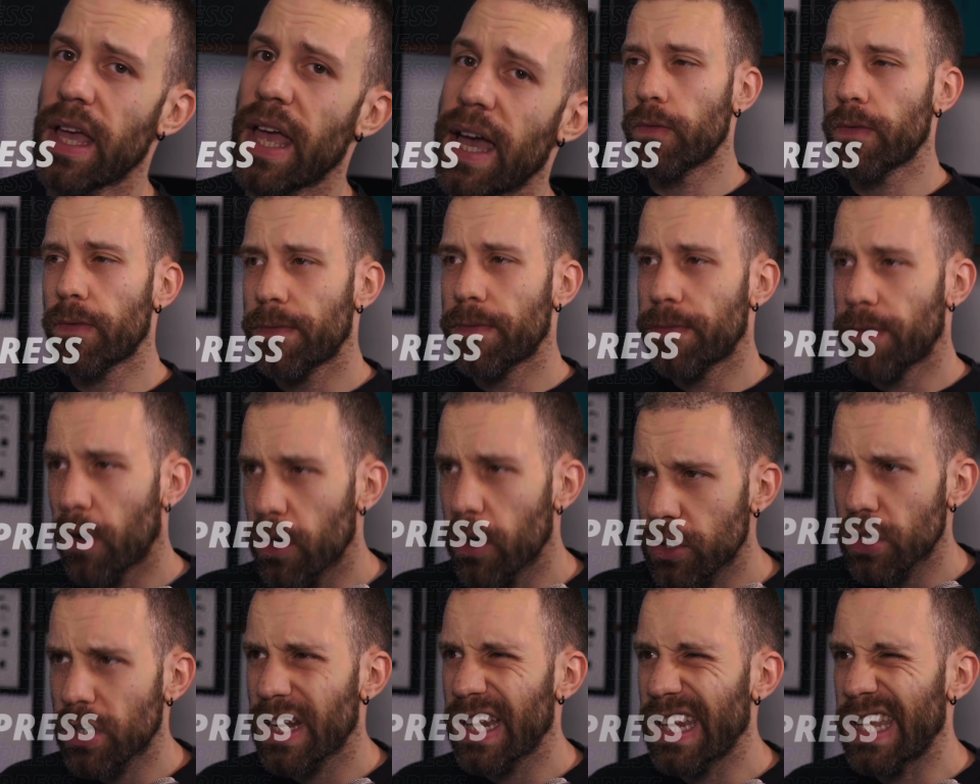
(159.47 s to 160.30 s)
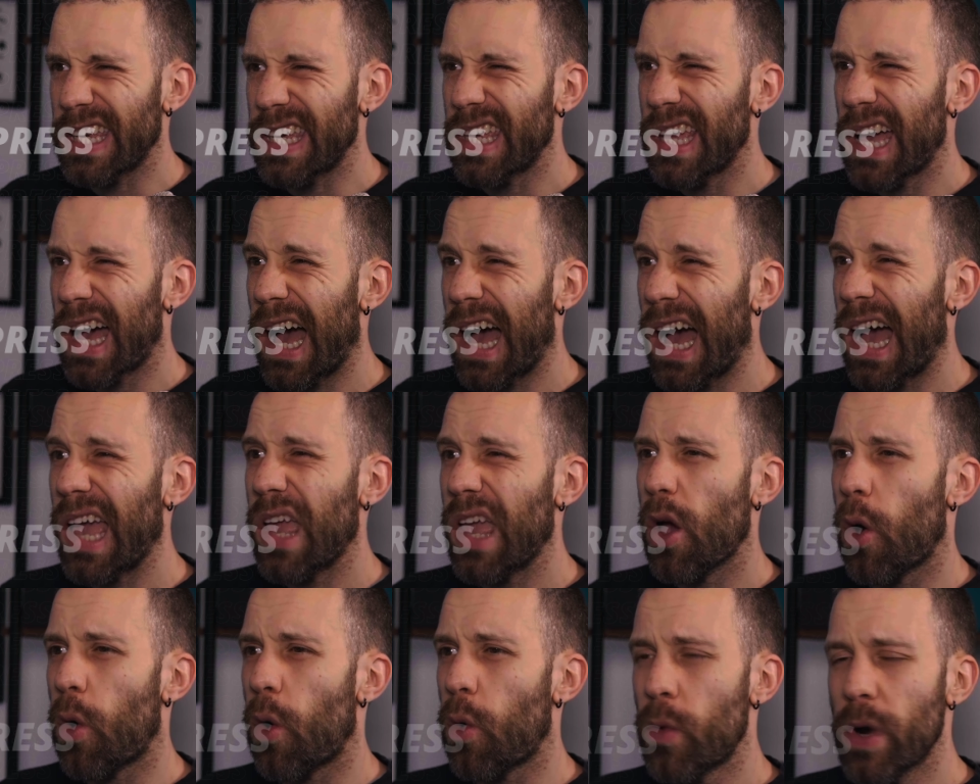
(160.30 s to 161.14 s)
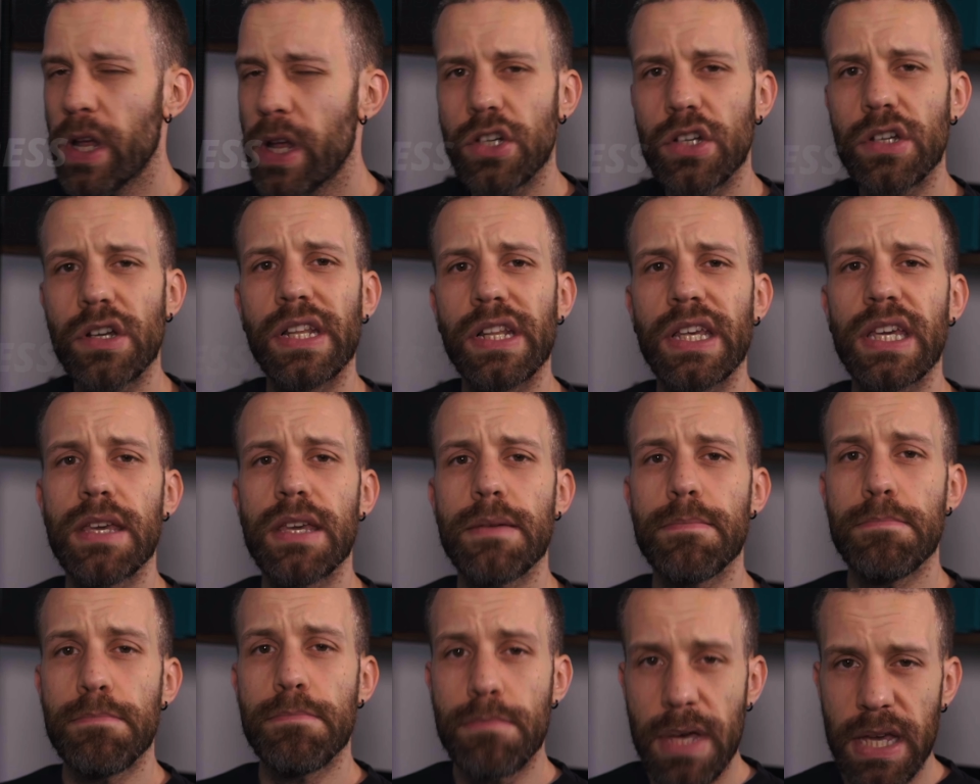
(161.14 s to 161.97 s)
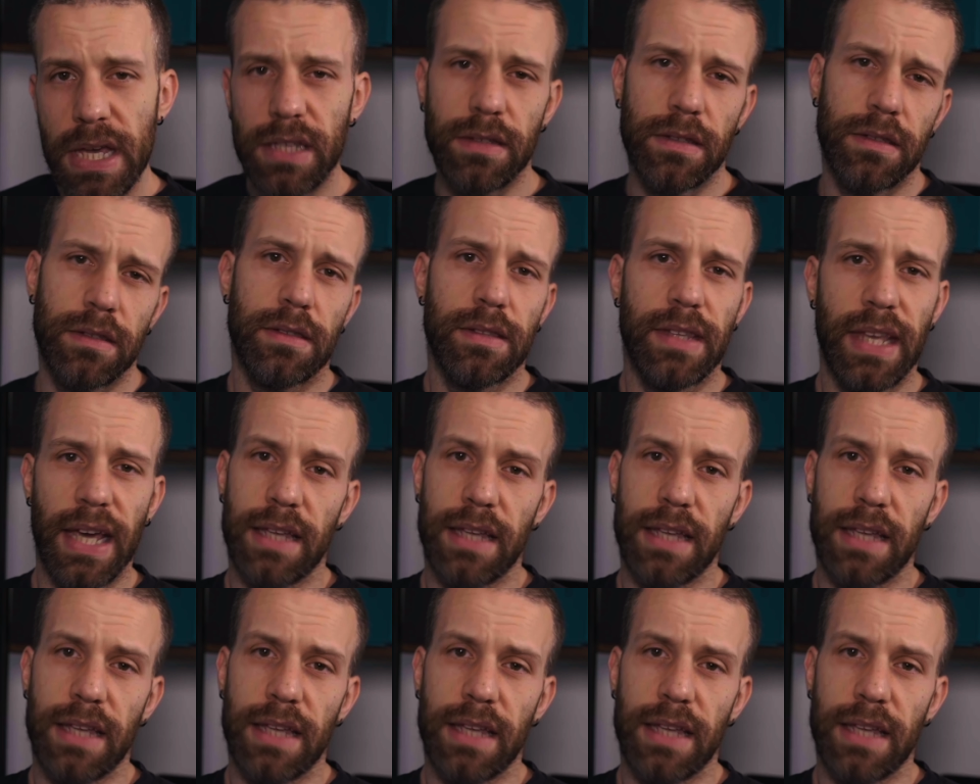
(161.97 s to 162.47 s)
Unfortunately, I originally missed